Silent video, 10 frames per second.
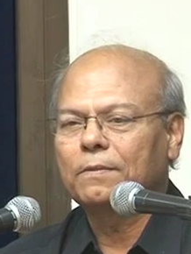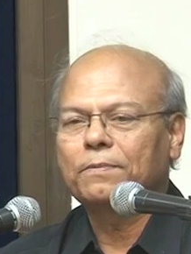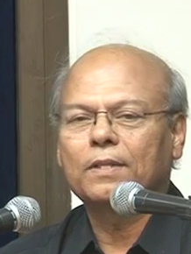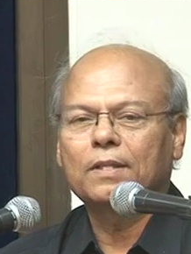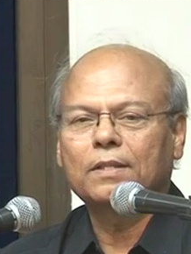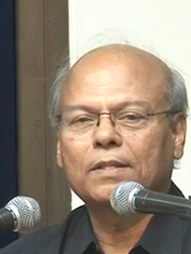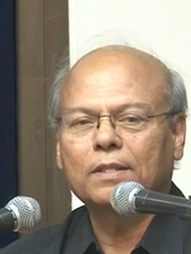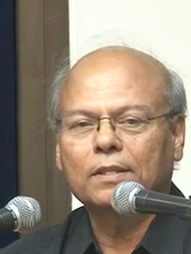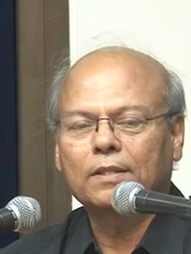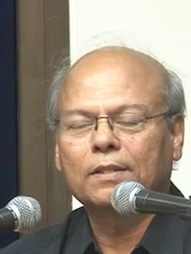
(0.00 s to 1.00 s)
referred
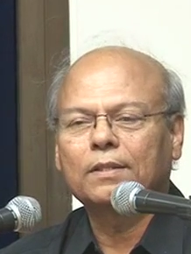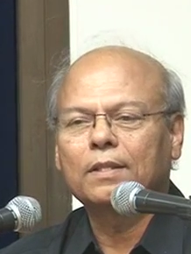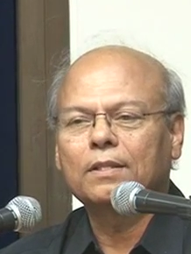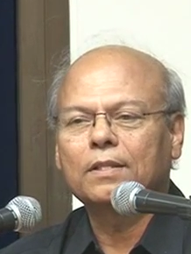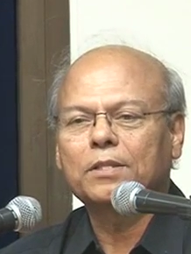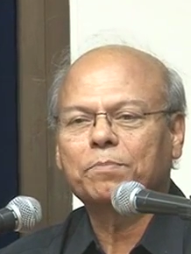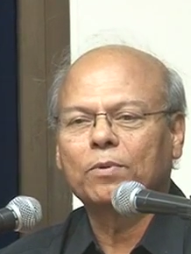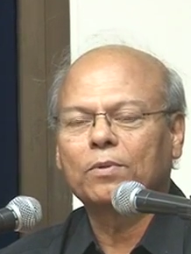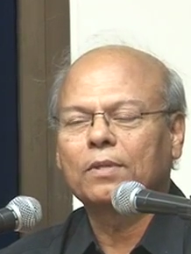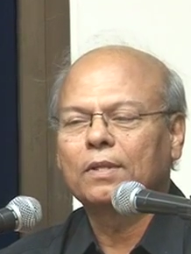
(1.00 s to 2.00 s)
uh, in this
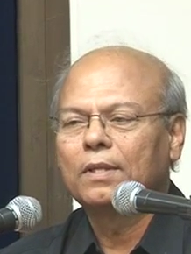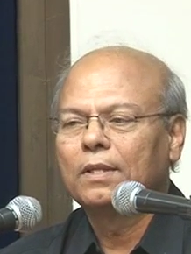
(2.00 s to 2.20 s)
book